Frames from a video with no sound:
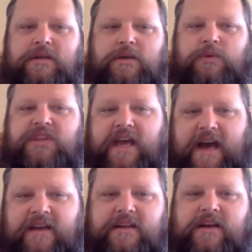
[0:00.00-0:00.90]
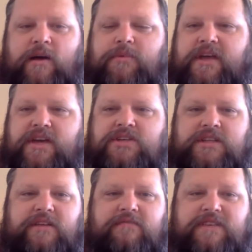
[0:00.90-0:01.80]
With the added
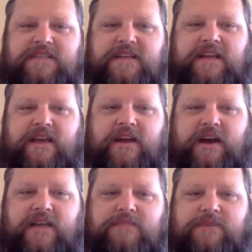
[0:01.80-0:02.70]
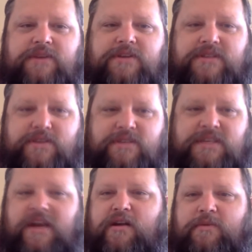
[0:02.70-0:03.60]
complication that visiting in hospitals and
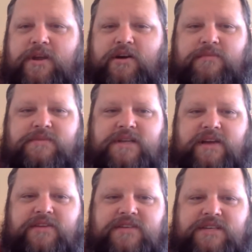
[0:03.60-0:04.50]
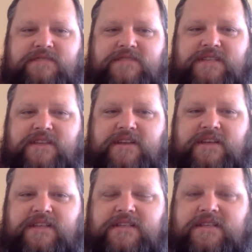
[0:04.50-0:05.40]
retirement homes and other such
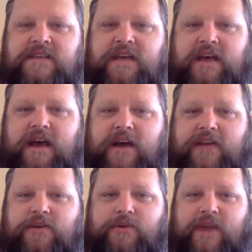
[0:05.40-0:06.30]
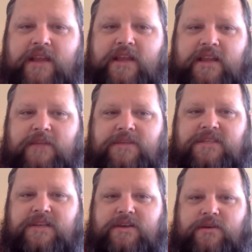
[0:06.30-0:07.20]
facilities is either greatly
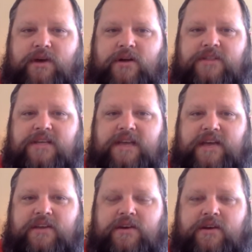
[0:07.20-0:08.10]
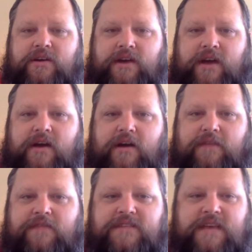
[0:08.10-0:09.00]
limited or altogether not
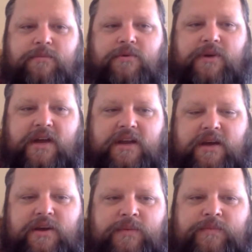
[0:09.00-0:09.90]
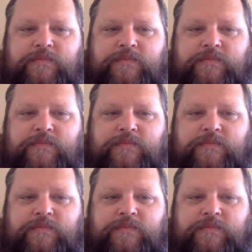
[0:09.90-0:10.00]
off the table right now.